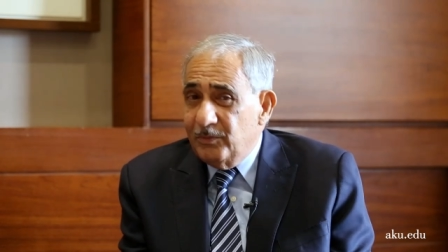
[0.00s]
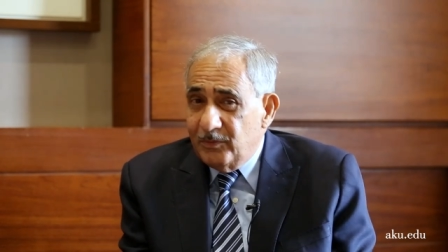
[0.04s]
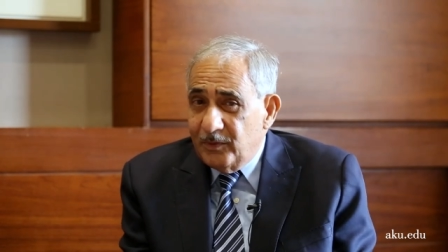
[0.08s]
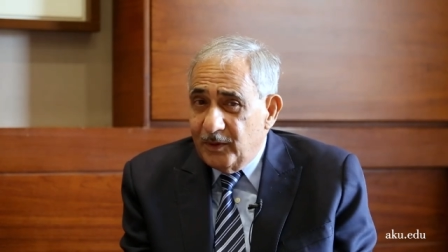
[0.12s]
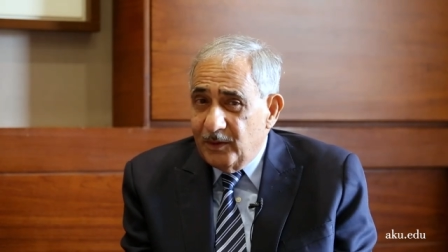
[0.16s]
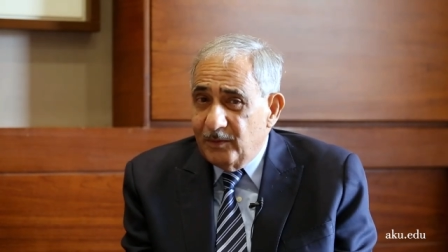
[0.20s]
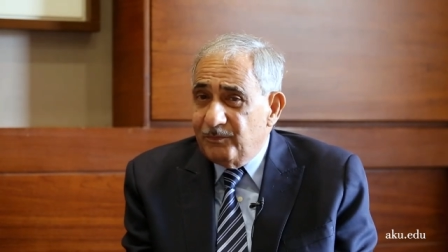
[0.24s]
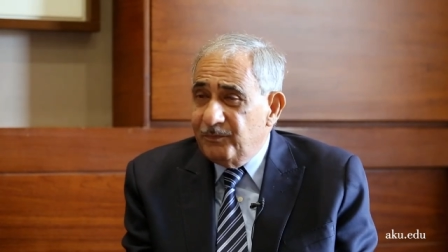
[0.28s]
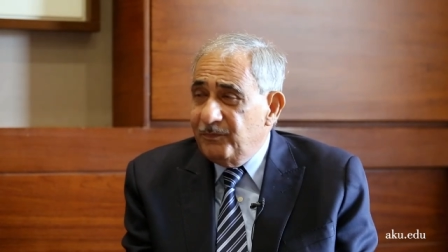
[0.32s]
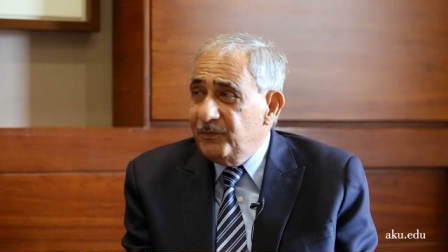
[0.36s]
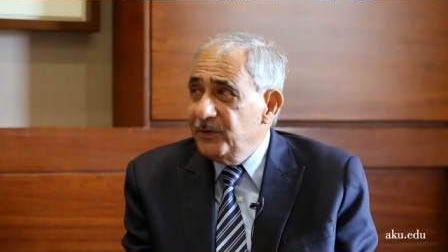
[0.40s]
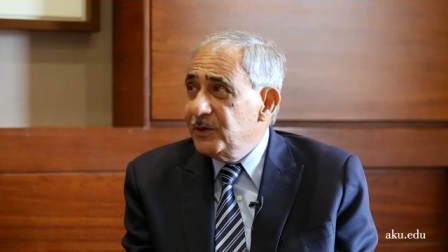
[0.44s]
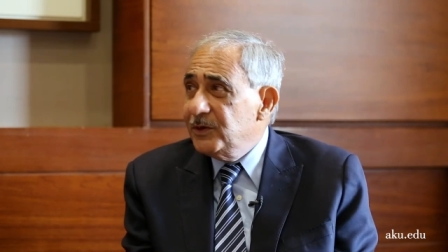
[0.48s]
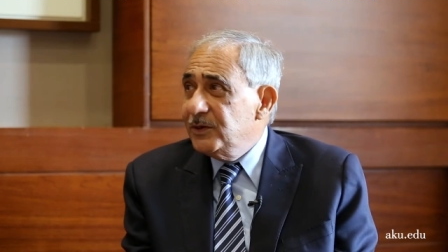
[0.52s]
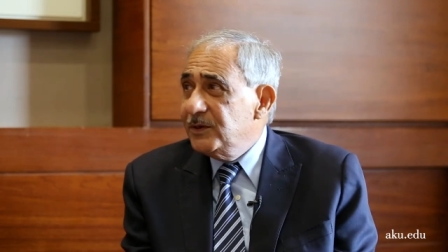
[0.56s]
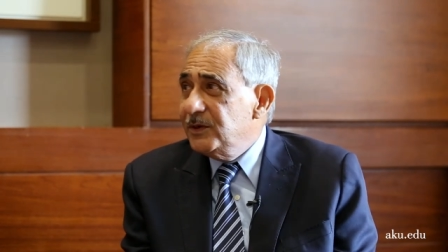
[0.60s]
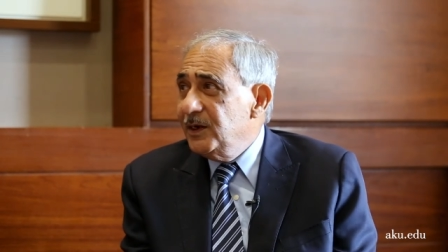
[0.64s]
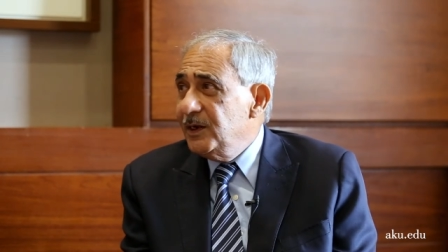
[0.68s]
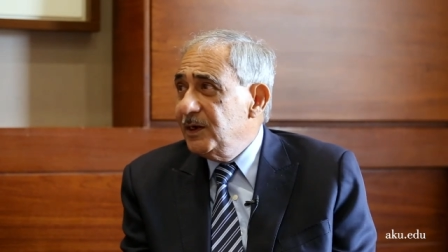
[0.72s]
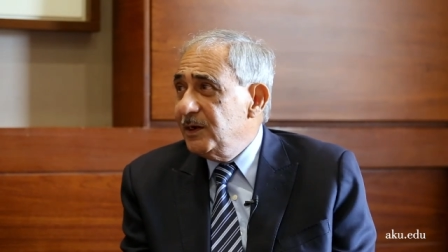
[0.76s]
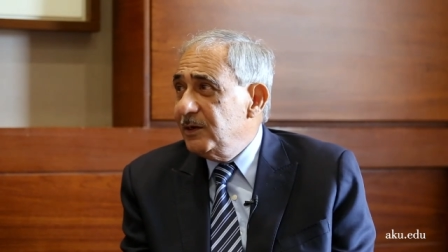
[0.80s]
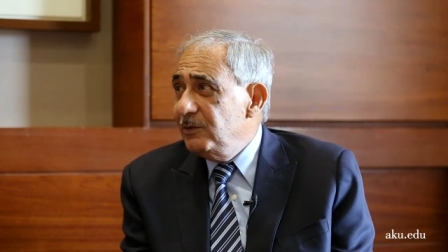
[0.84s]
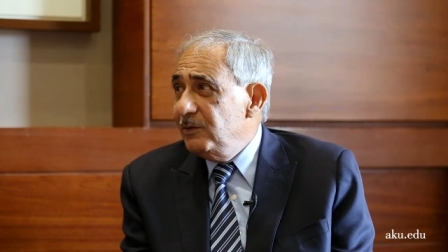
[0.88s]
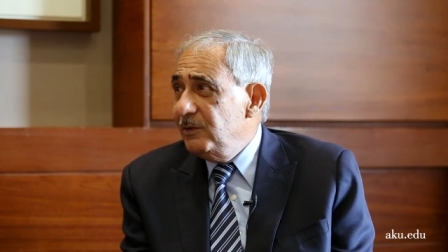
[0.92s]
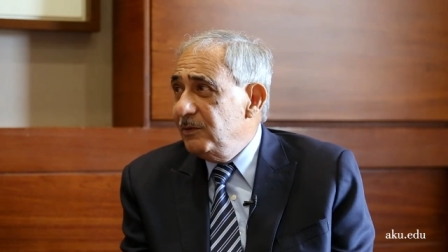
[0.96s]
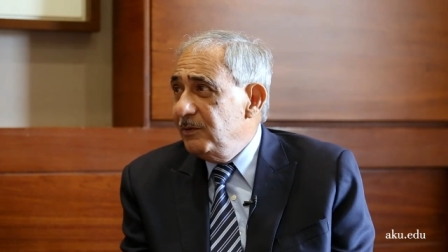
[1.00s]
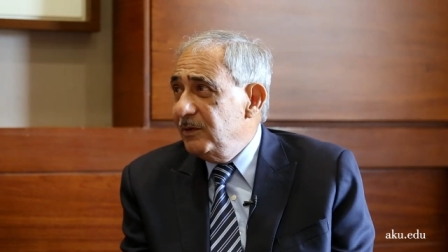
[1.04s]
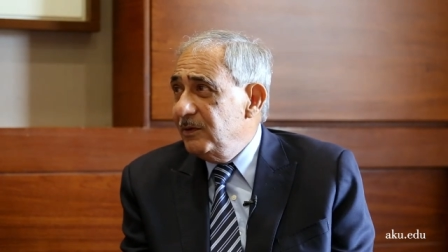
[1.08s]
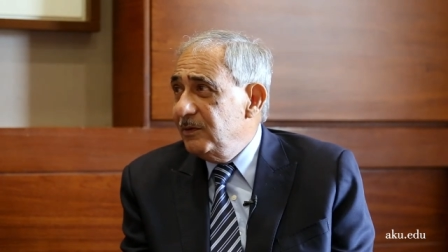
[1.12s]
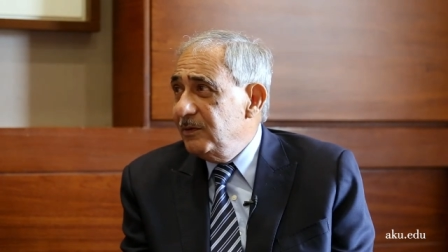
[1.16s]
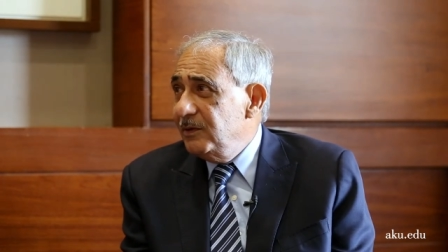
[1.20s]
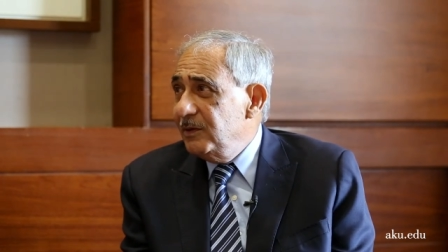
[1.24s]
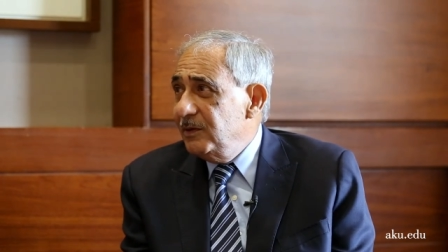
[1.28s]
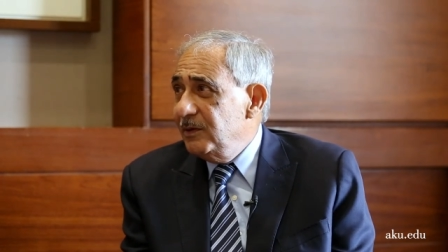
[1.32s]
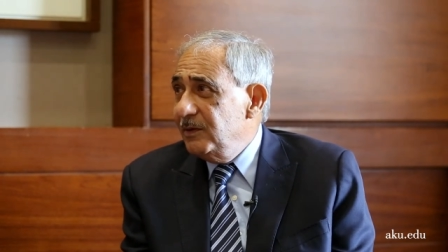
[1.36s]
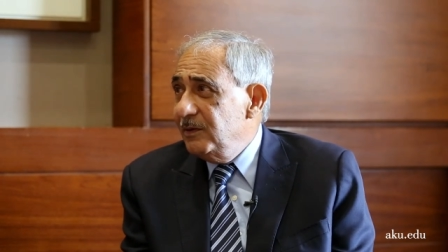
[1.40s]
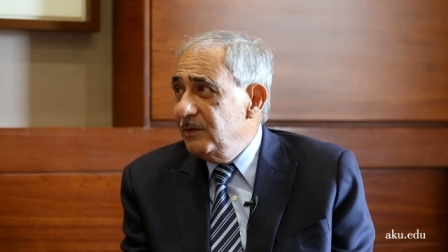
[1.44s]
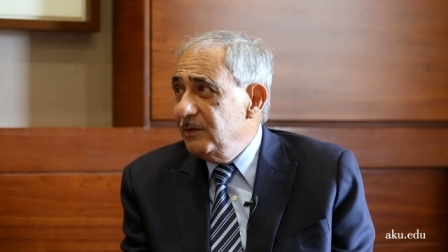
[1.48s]
they fixate on,
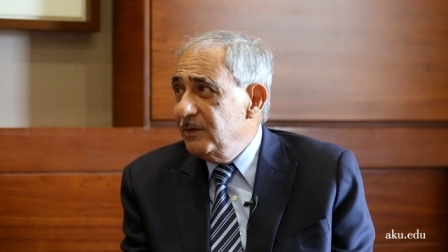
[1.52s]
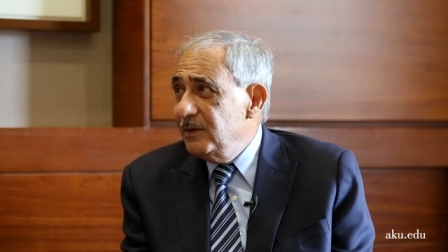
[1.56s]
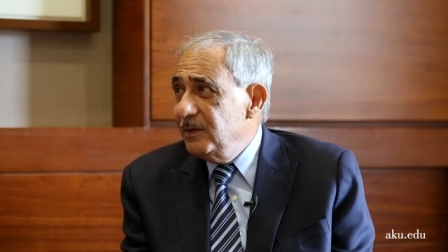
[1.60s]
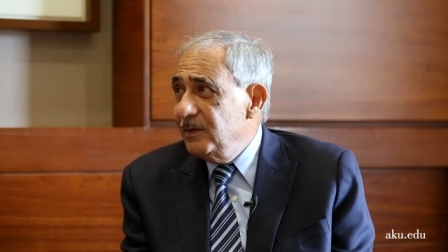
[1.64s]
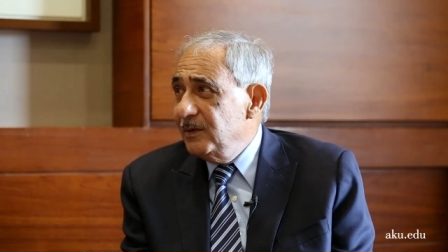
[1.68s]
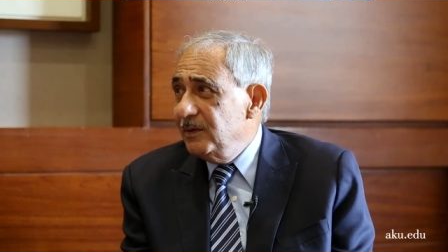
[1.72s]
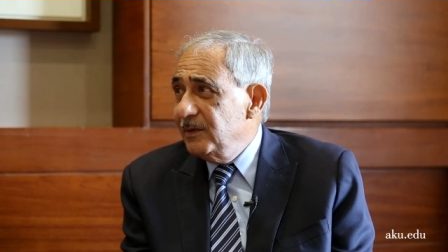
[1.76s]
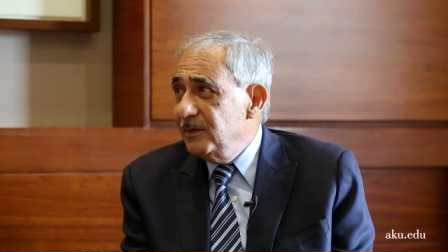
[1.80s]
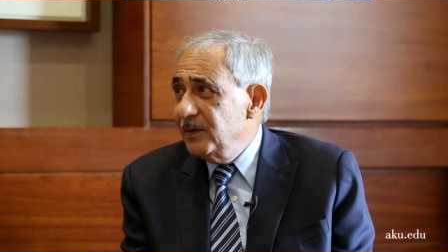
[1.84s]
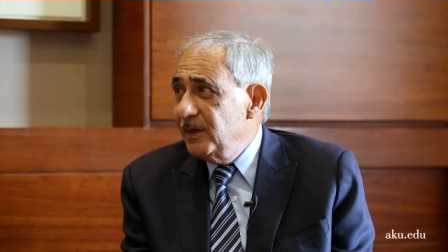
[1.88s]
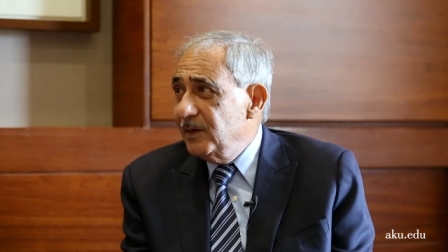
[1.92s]
on a, on, a,